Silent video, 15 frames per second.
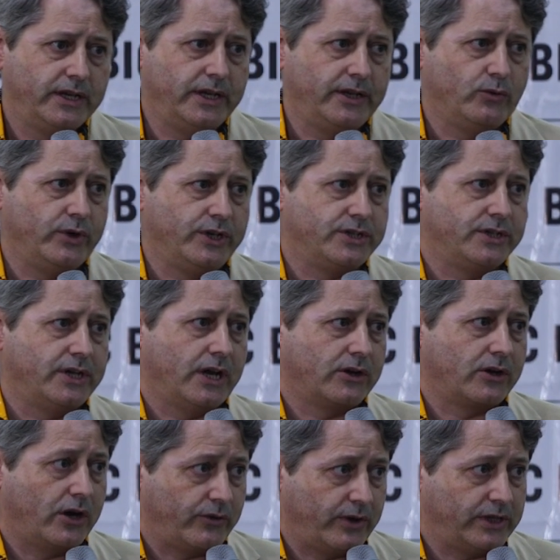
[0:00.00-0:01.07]
in which now
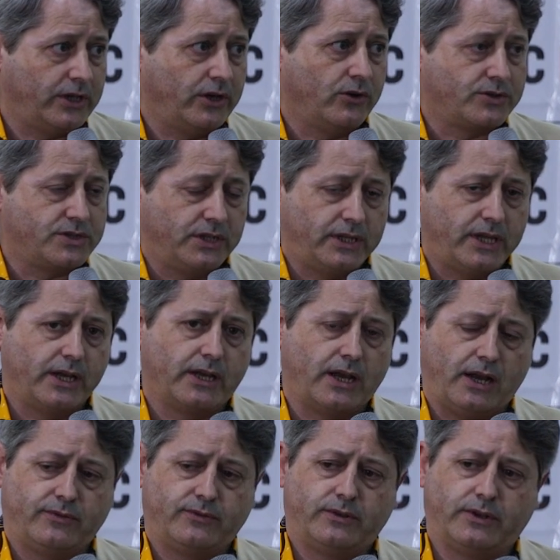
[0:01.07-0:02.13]
currently Oxitec,
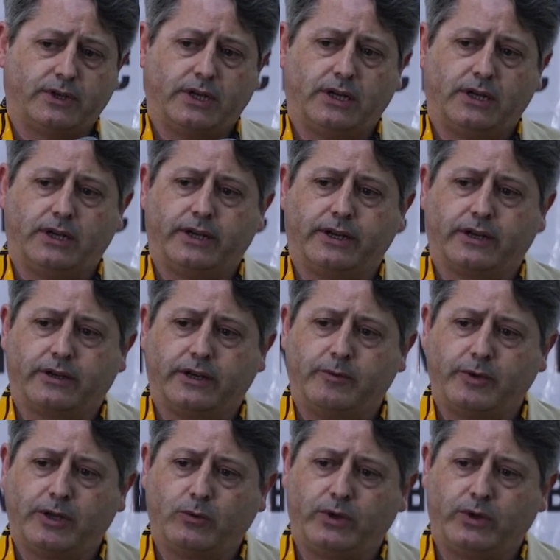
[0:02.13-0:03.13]
after an agreement